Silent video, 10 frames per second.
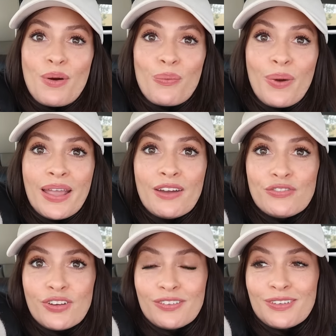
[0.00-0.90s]
We
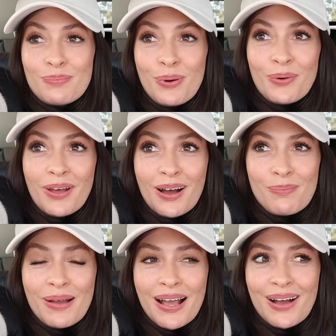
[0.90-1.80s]
have just pulled up
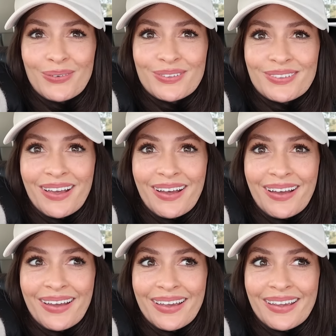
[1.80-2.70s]

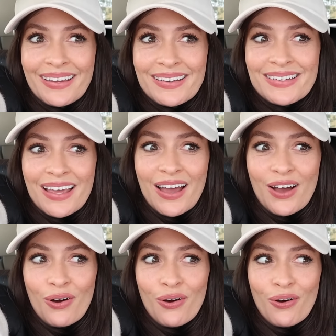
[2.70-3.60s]
outside
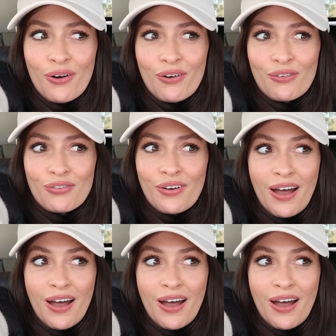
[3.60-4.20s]
of